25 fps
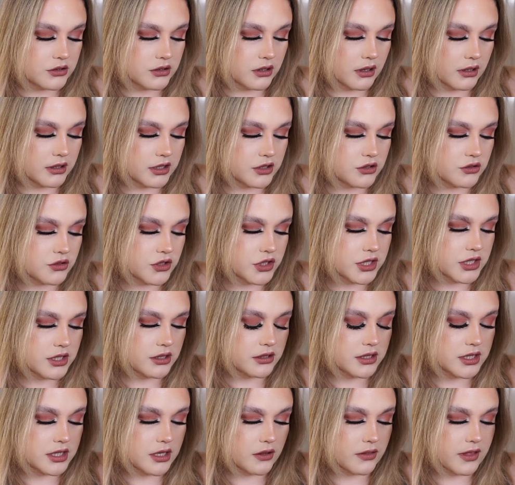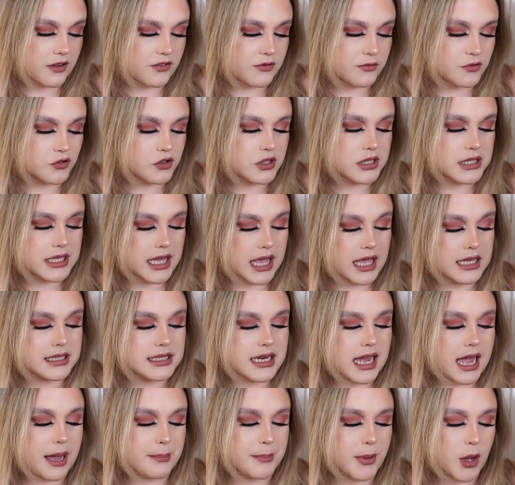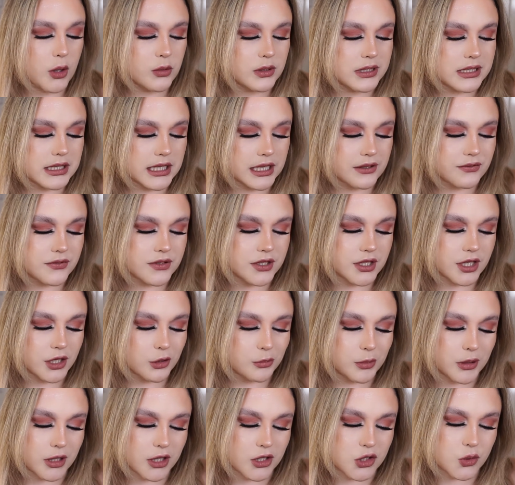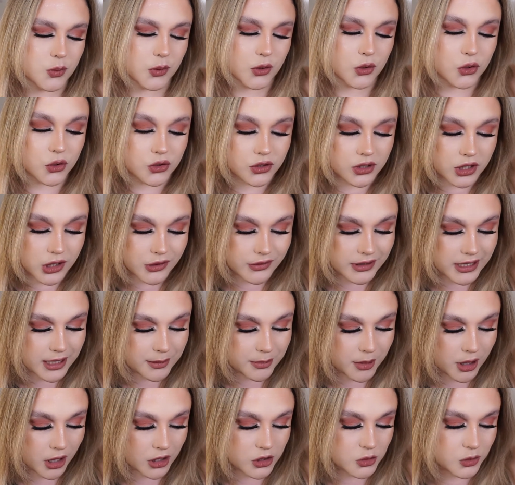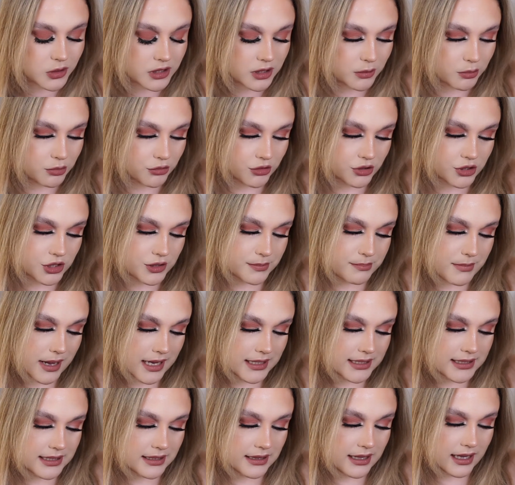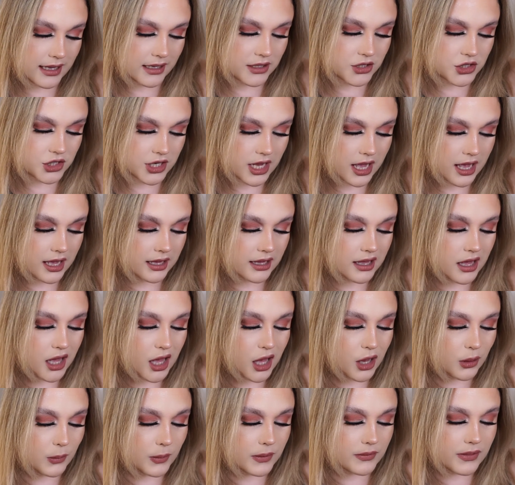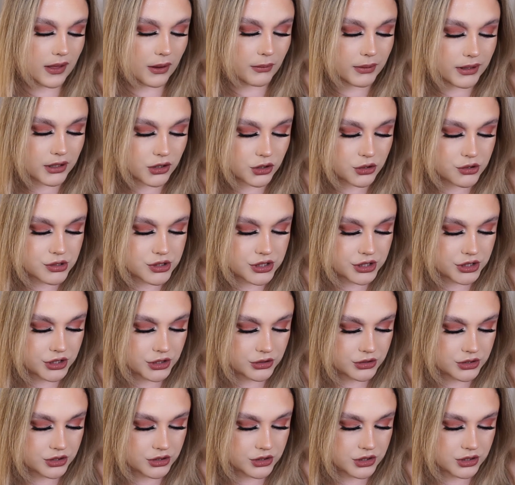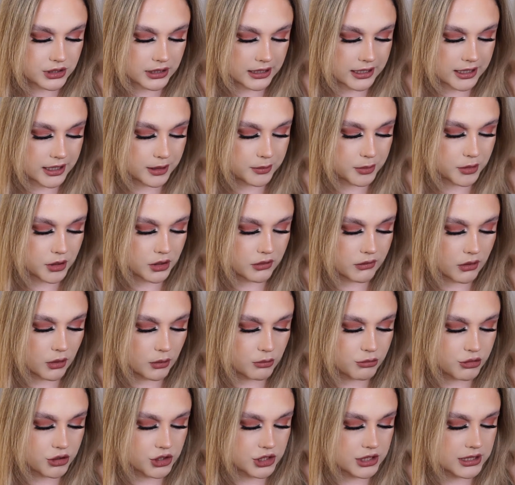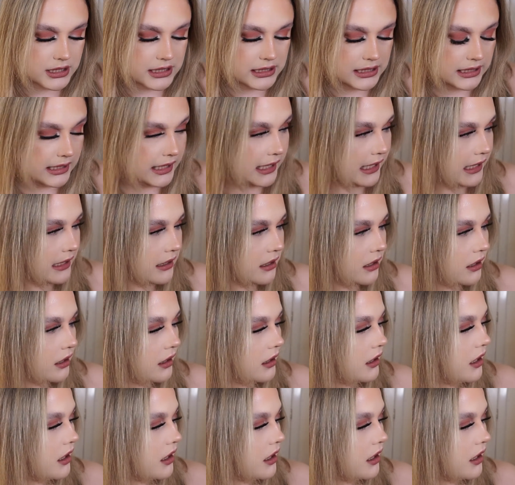it's just, so they've just said, our bonus gift to you, because we couldn't create a box with a brush master like Jack without encouraging you to keep your own brushes clean.